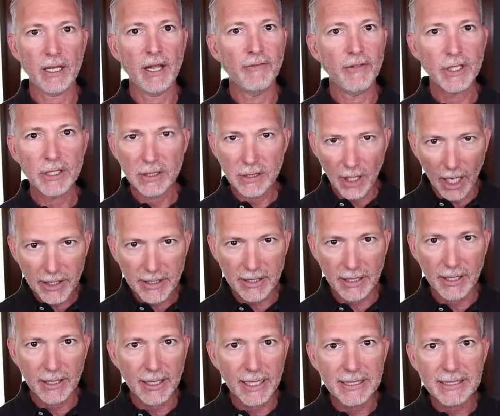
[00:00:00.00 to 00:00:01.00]
If it
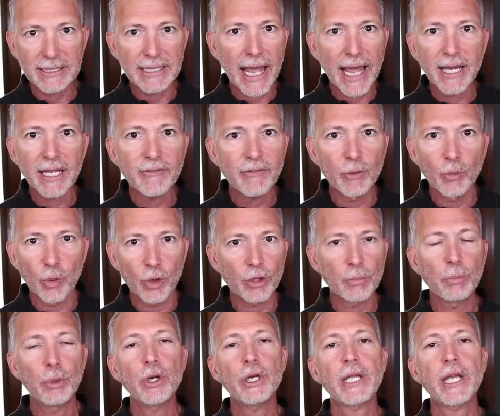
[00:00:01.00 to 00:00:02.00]
doesn't, it's not even
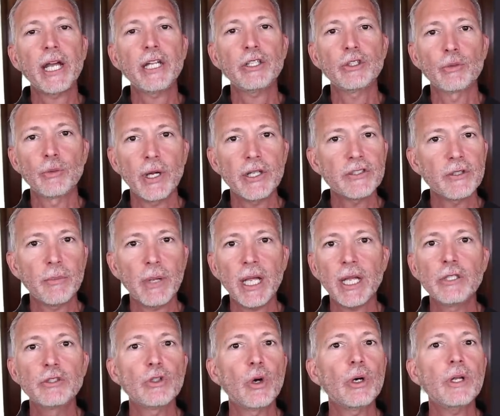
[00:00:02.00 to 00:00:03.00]
worth putting on your resume,
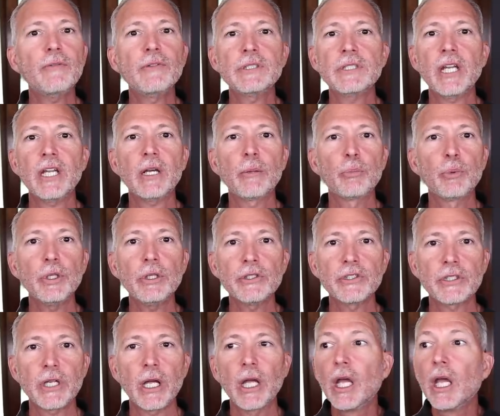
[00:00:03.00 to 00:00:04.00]
and don't even take up real
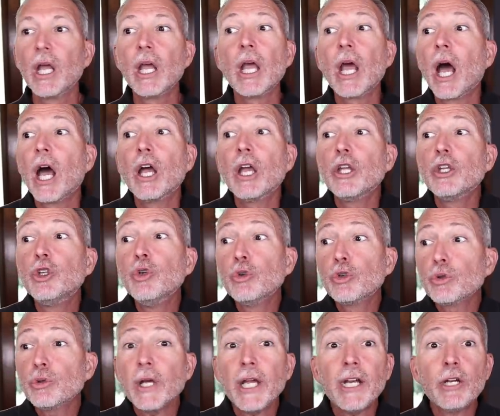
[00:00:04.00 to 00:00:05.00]
estate. You
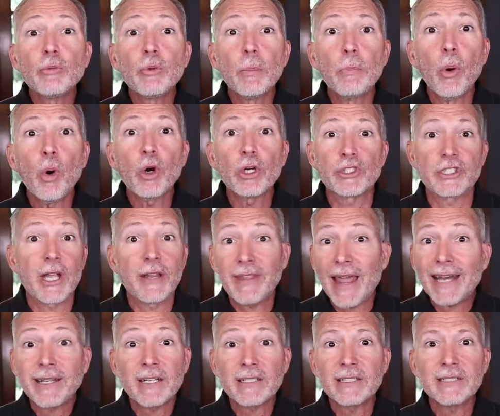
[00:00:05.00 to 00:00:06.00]
created reports.
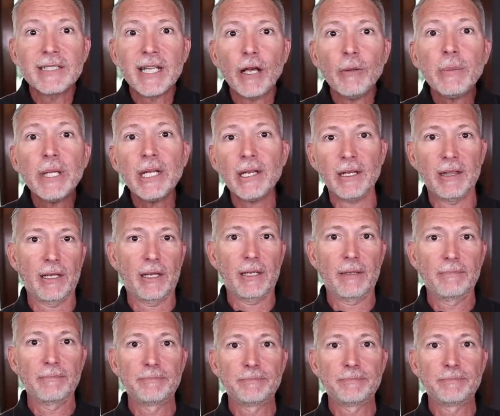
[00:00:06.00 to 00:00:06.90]
That doesn't tell me anything.